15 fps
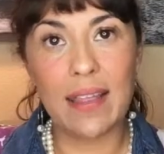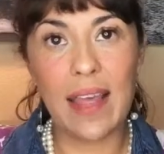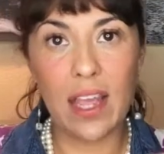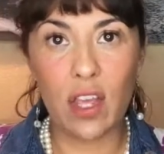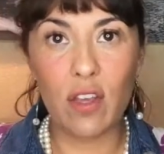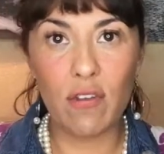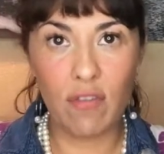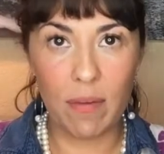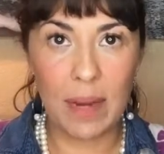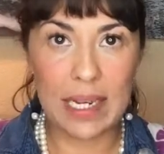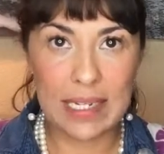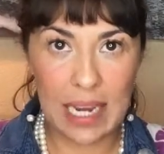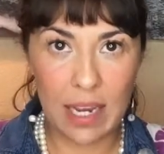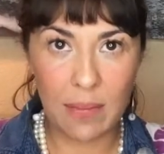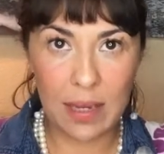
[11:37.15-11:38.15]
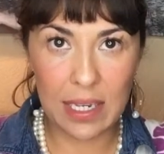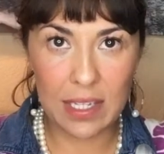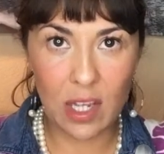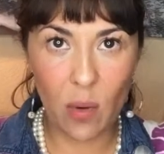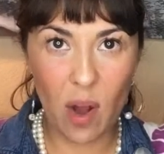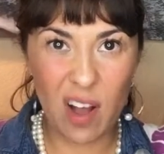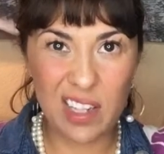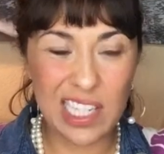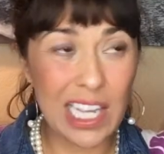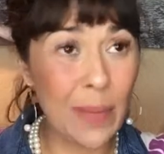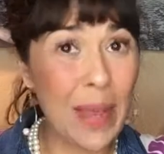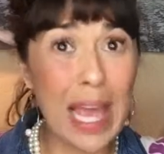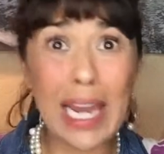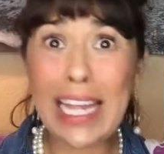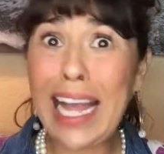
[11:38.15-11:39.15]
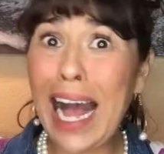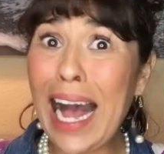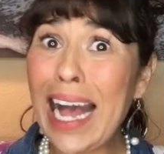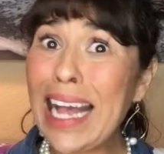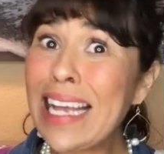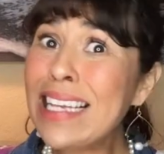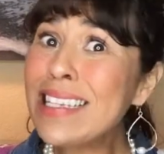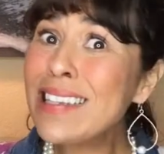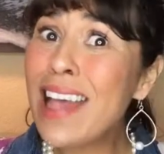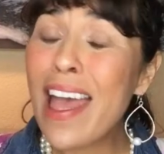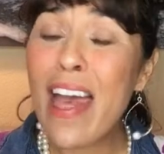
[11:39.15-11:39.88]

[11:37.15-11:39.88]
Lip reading: thank you for my day being so awesome. And guys,